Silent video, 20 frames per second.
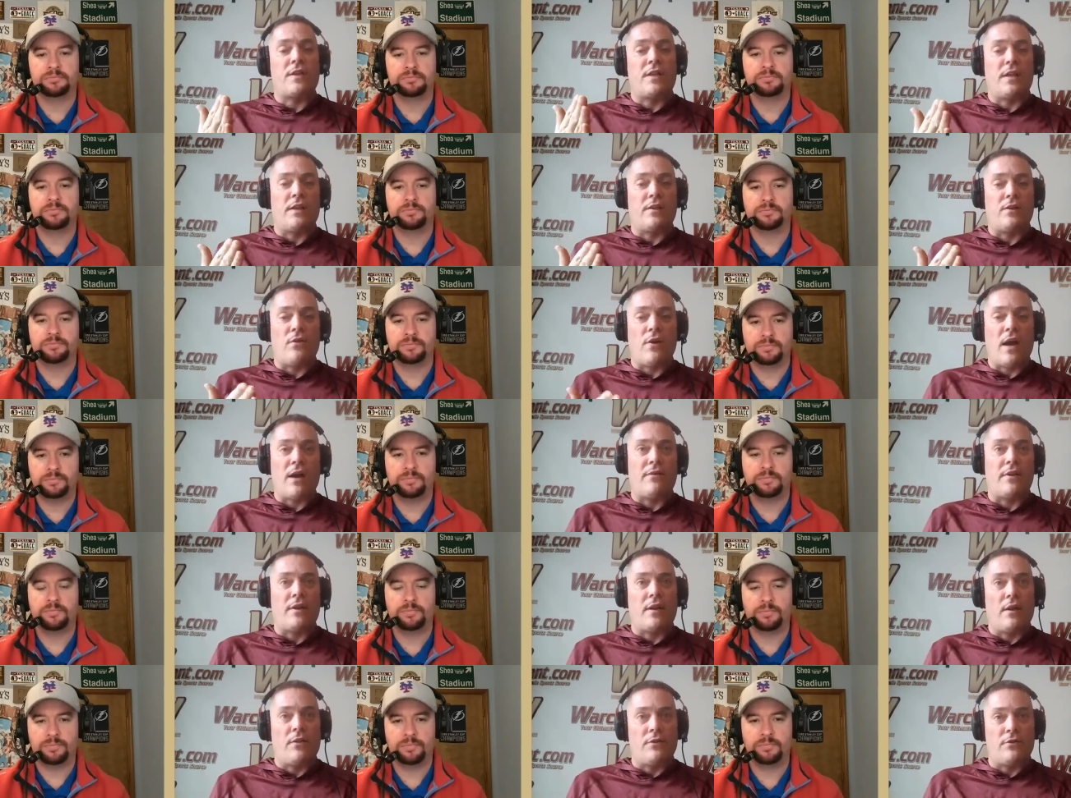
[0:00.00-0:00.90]
Speaker 1: And then you have
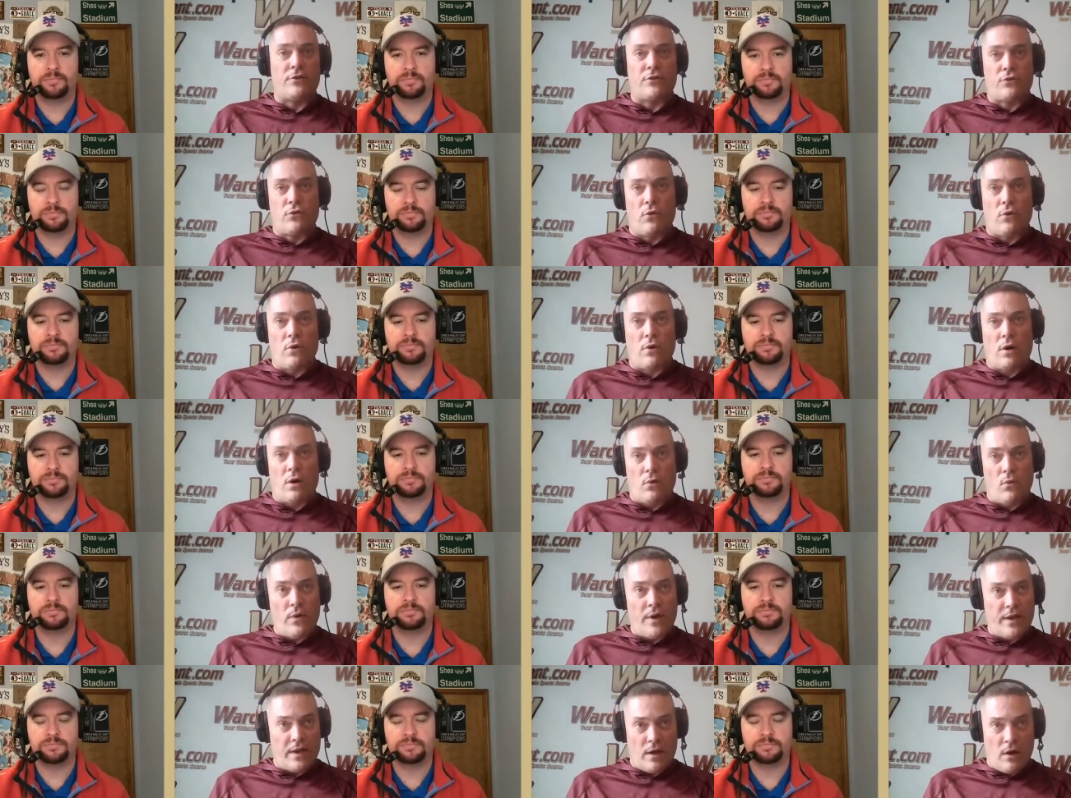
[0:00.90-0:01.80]
another short uh,
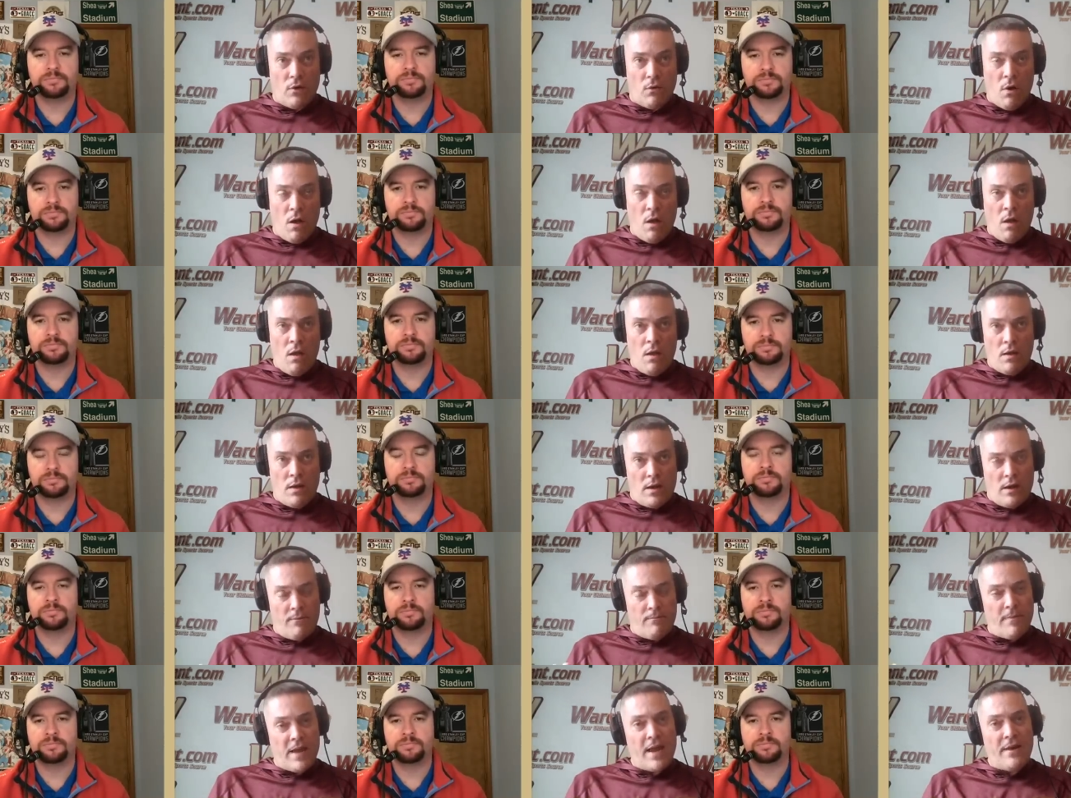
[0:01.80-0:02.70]
window
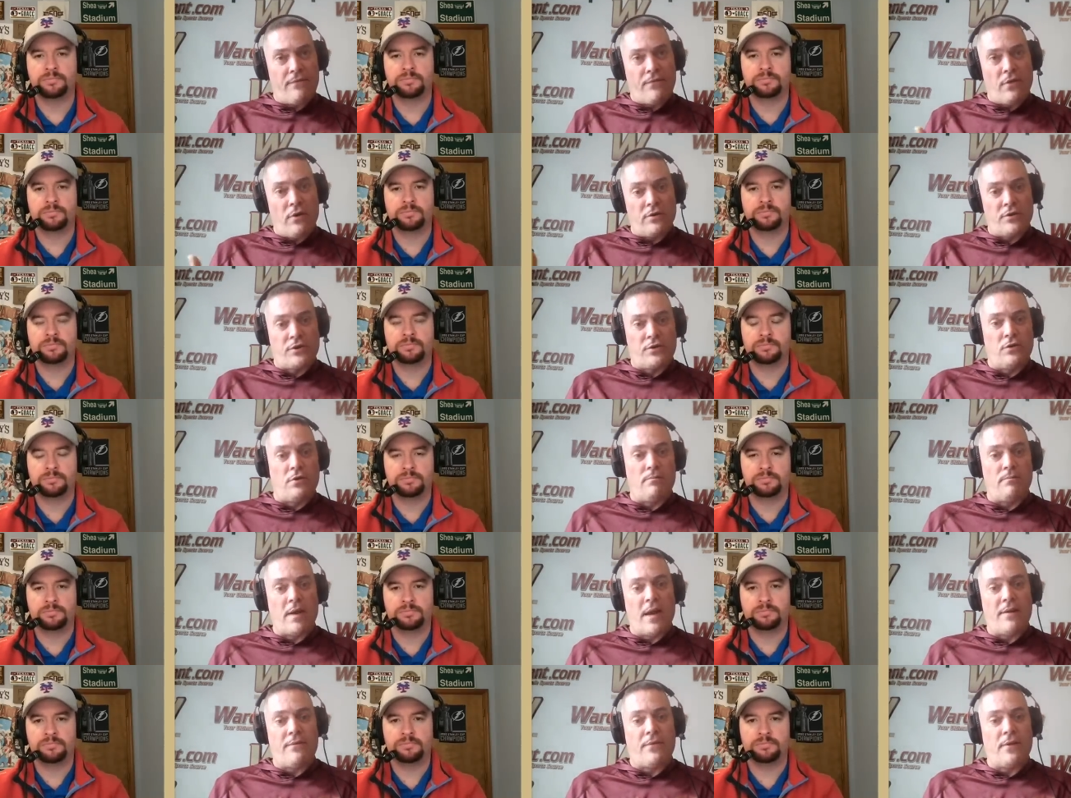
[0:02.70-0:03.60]
Uh, May first through the
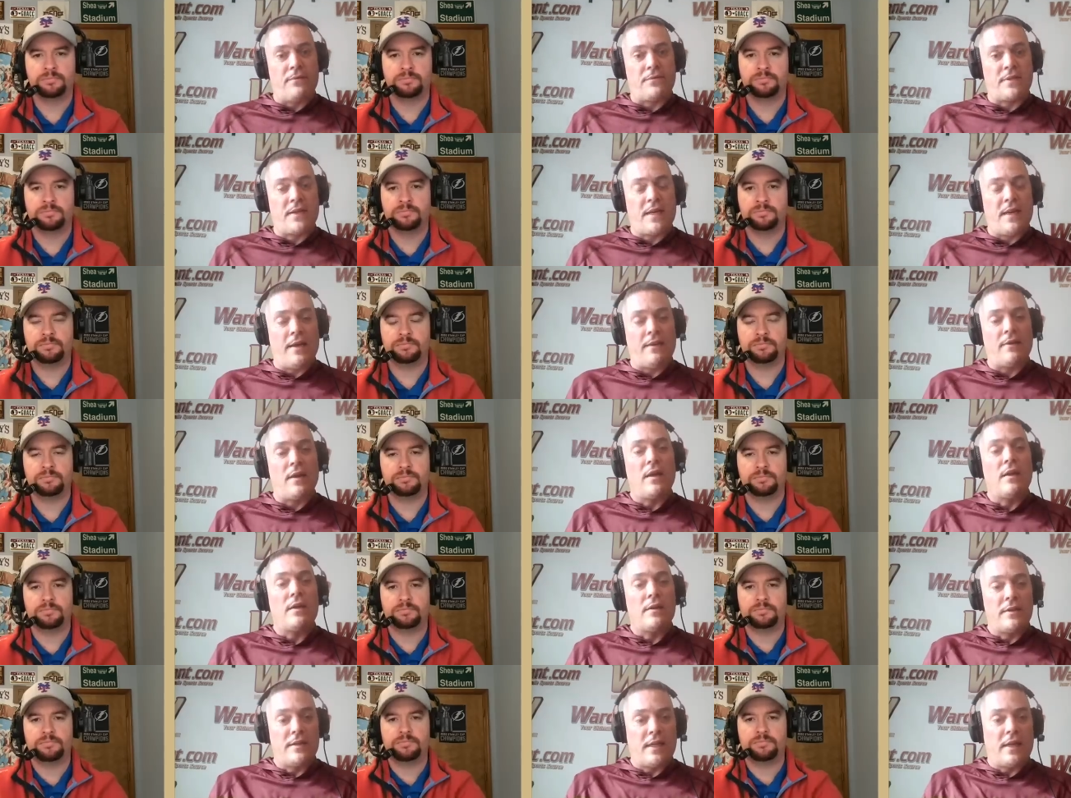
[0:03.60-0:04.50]
May fifteenth
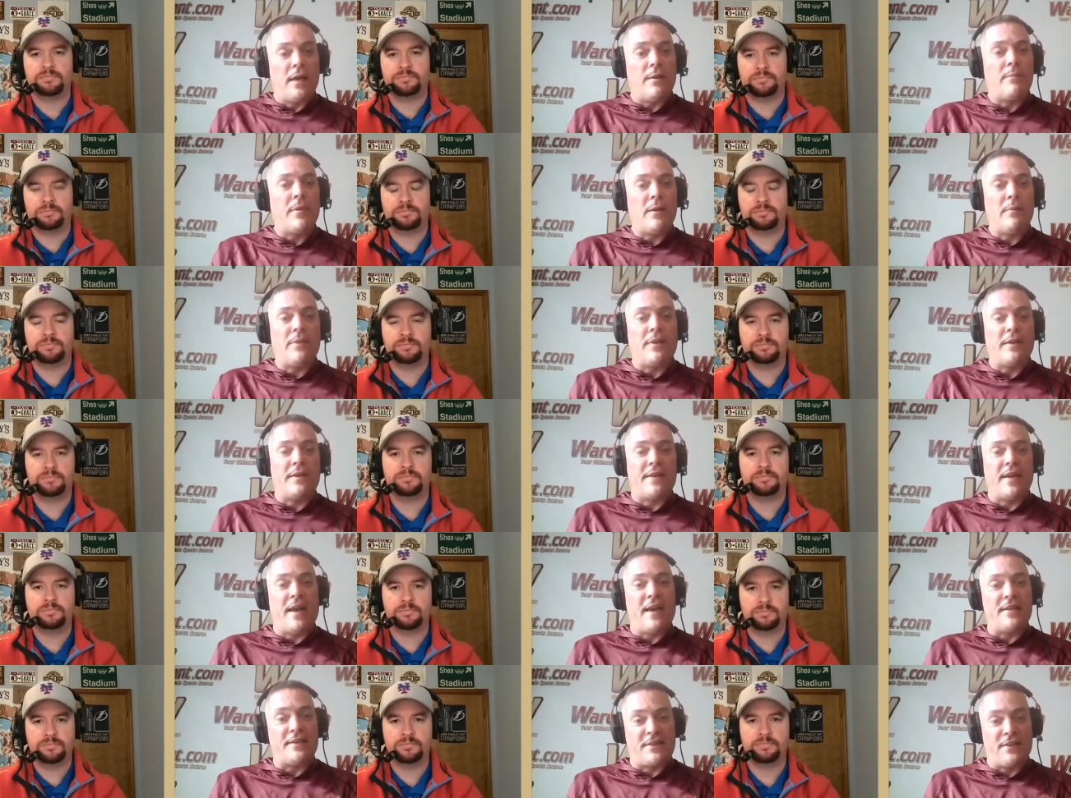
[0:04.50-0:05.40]
to give people the
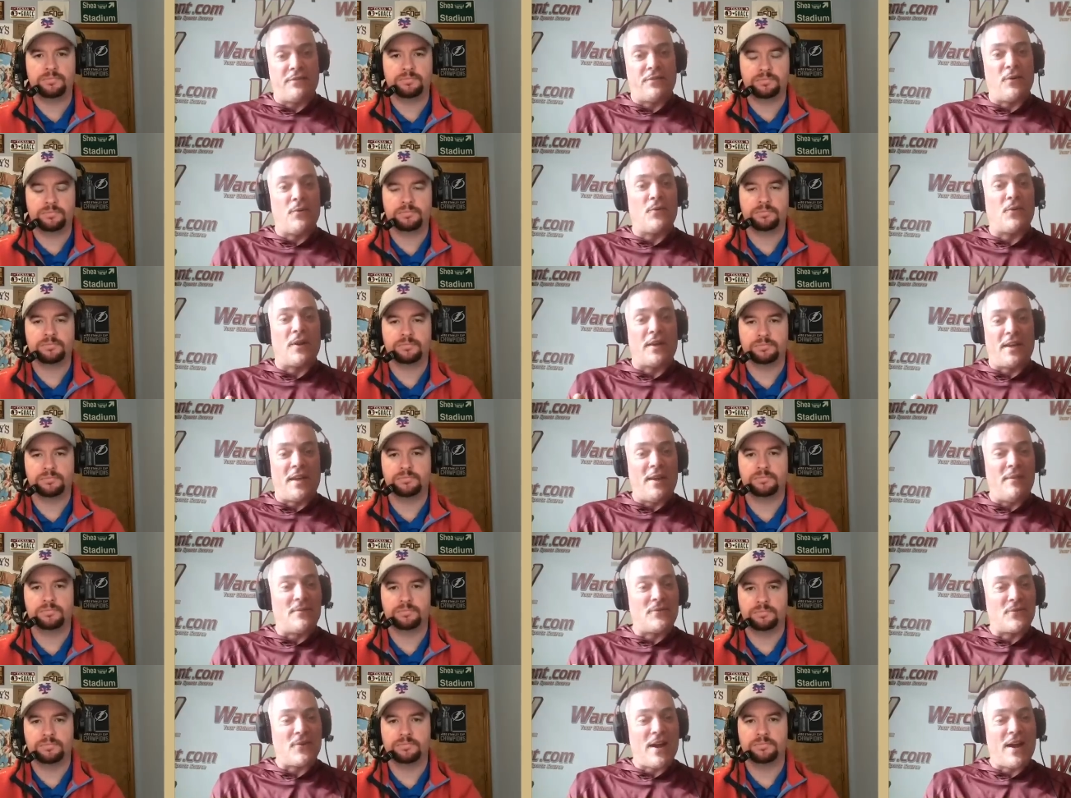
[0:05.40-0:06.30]
dates if you want to
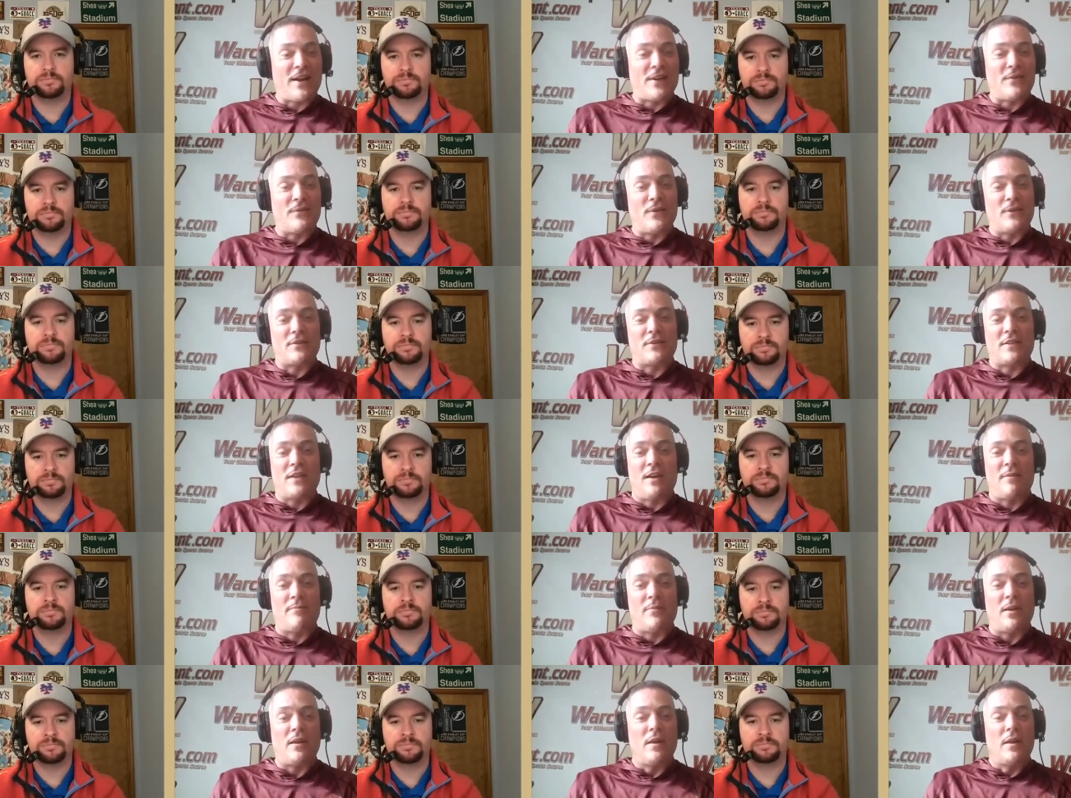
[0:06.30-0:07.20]
keep track of this
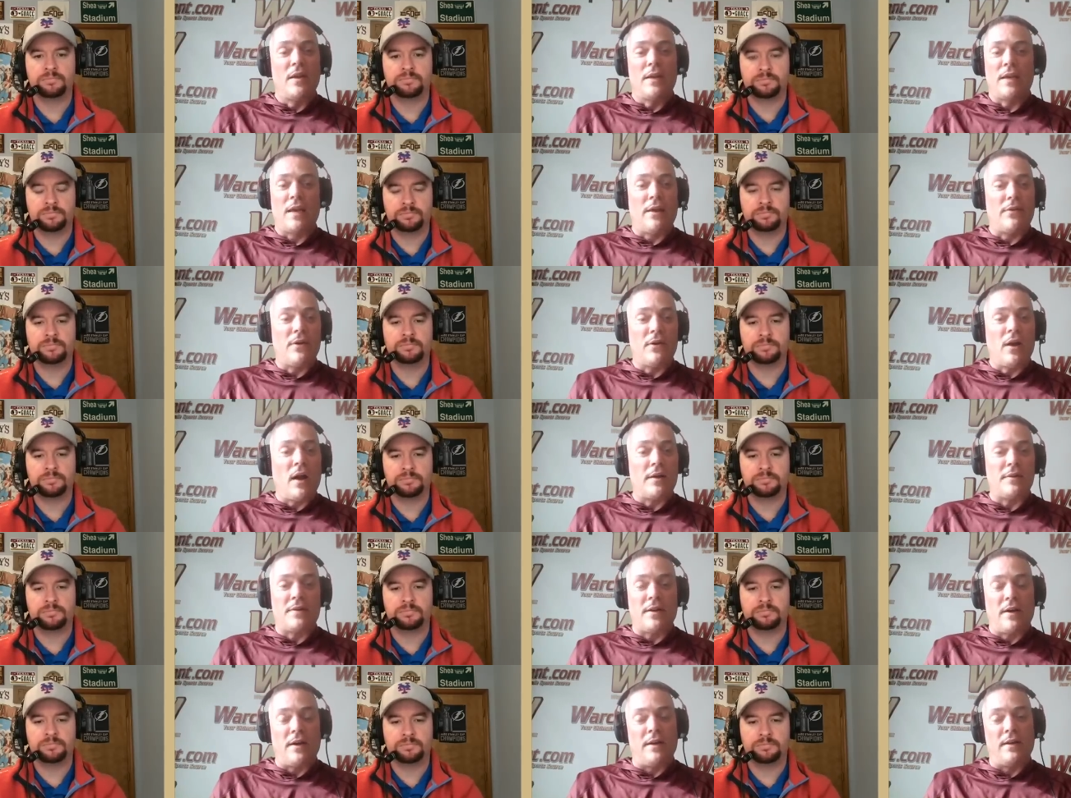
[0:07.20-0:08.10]
stuff. But yeah, they're
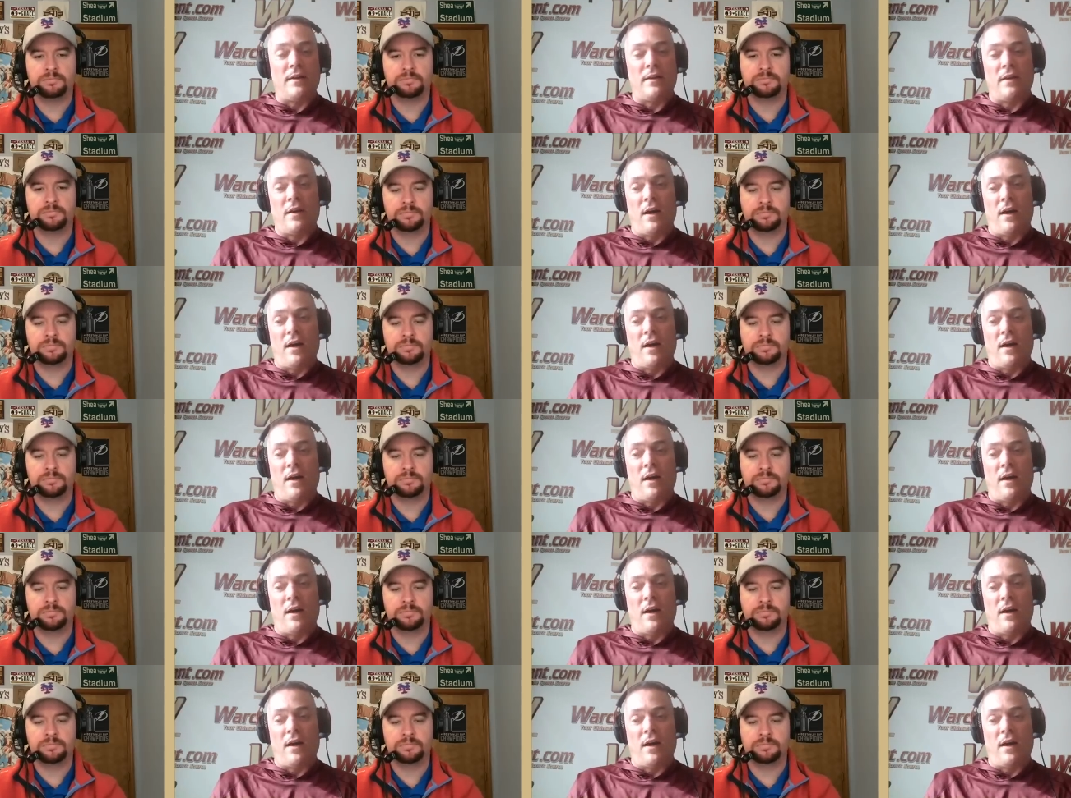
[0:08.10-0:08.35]
not done.